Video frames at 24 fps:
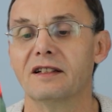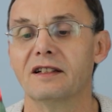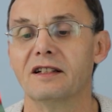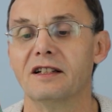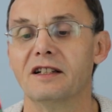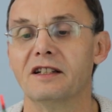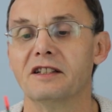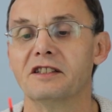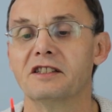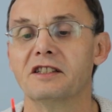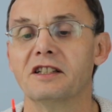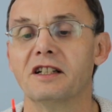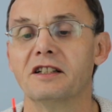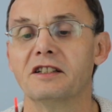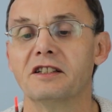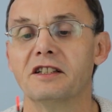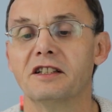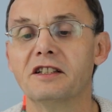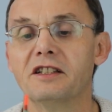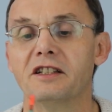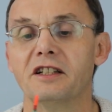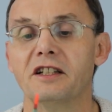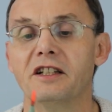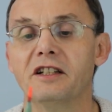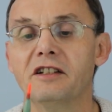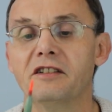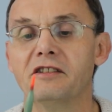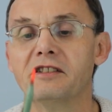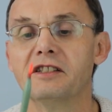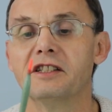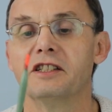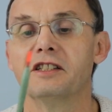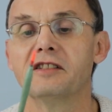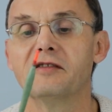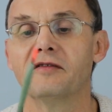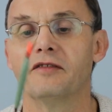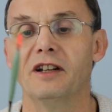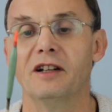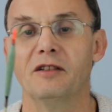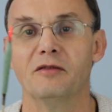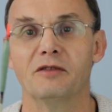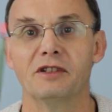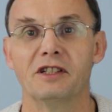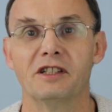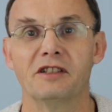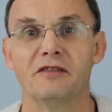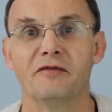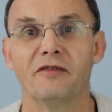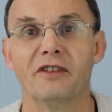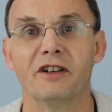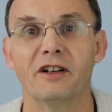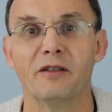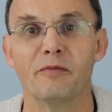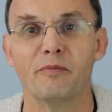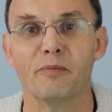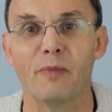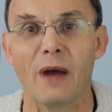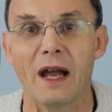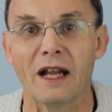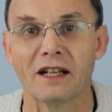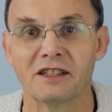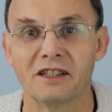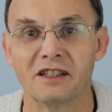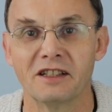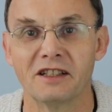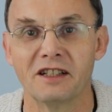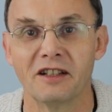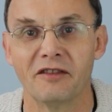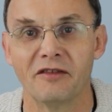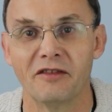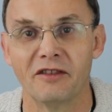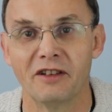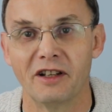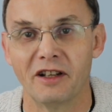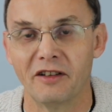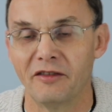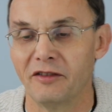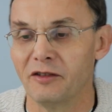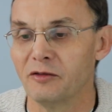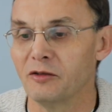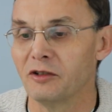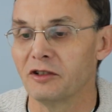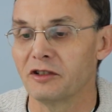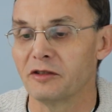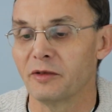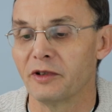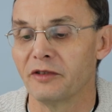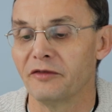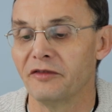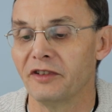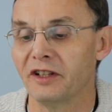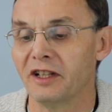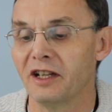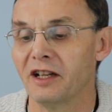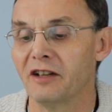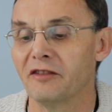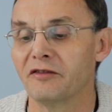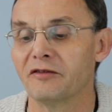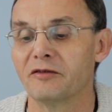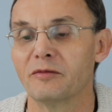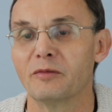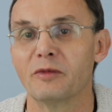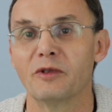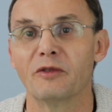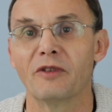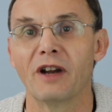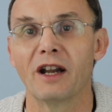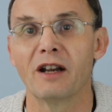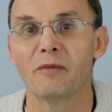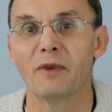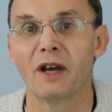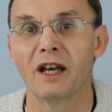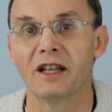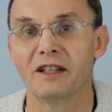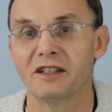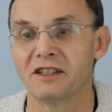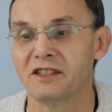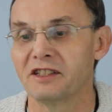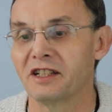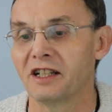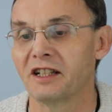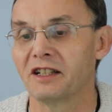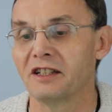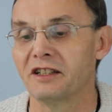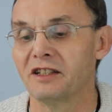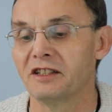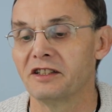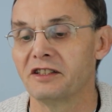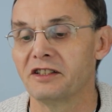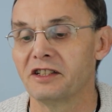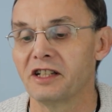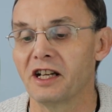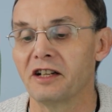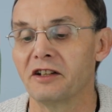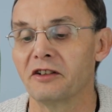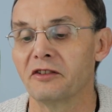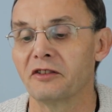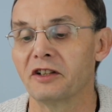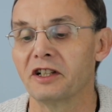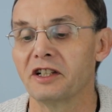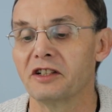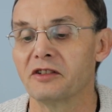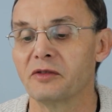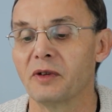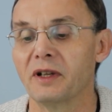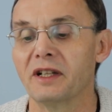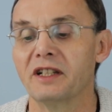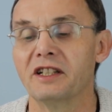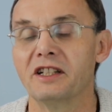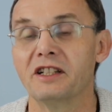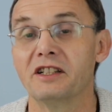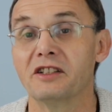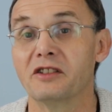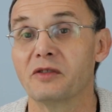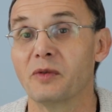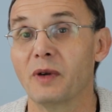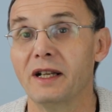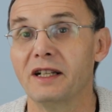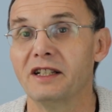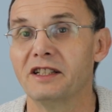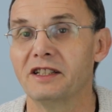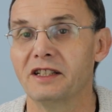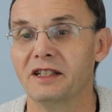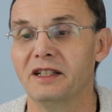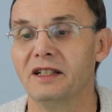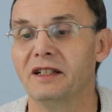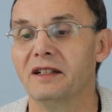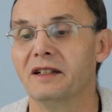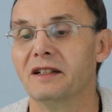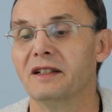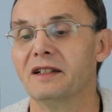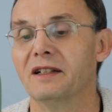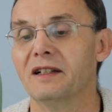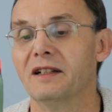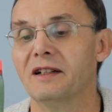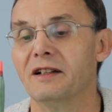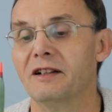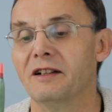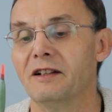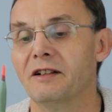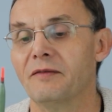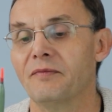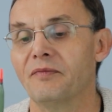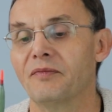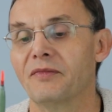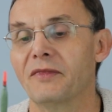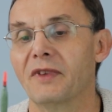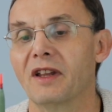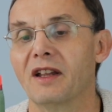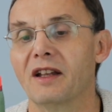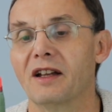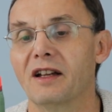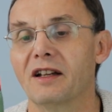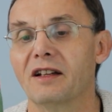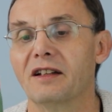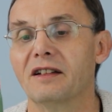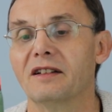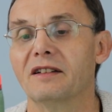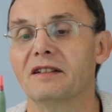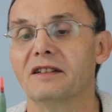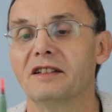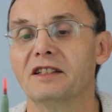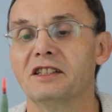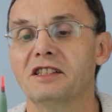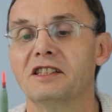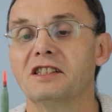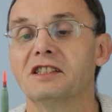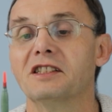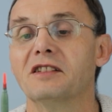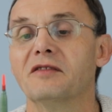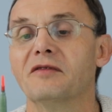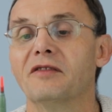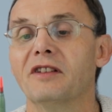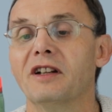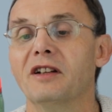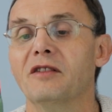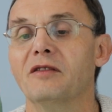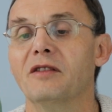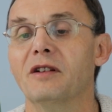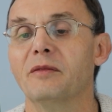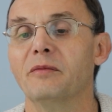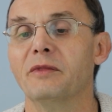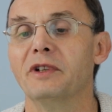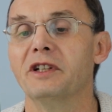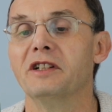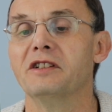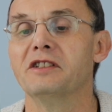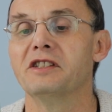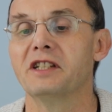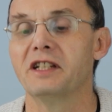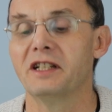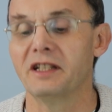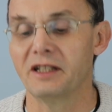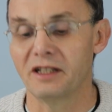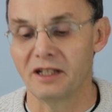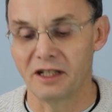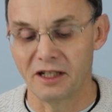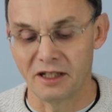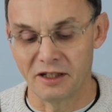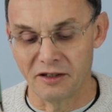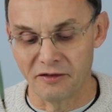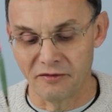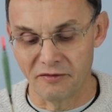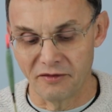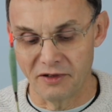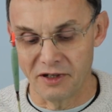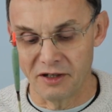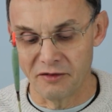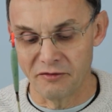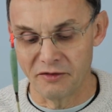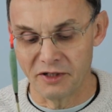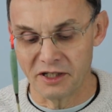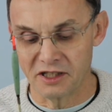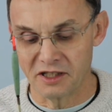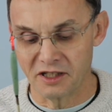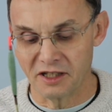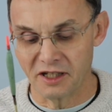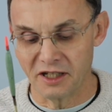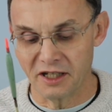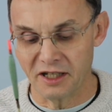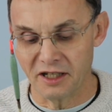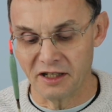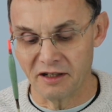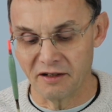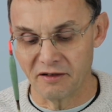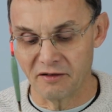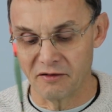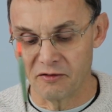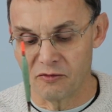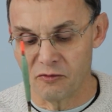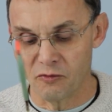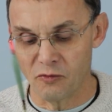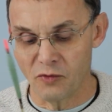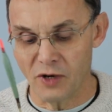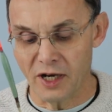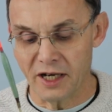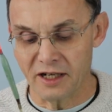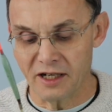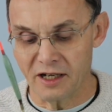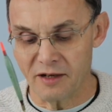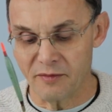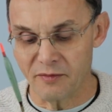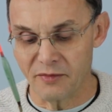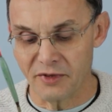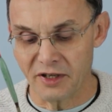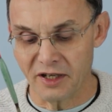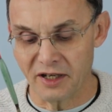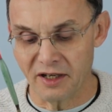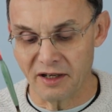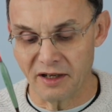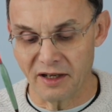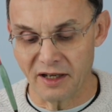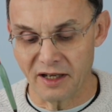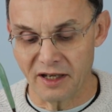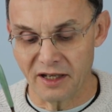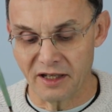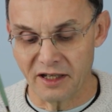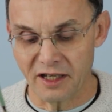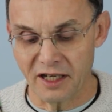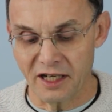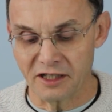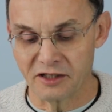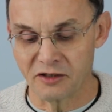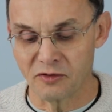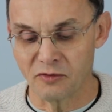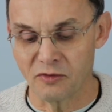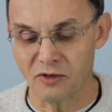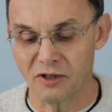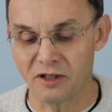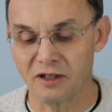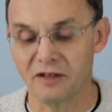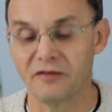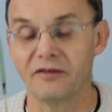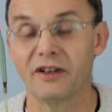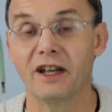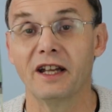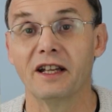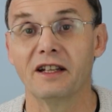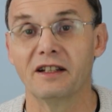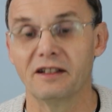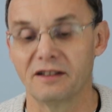I started to use this float, which is very battered. If you watch my video from around about the 2nd of January 2020, this is the float I'm using, and I recently weighed up the actual olivet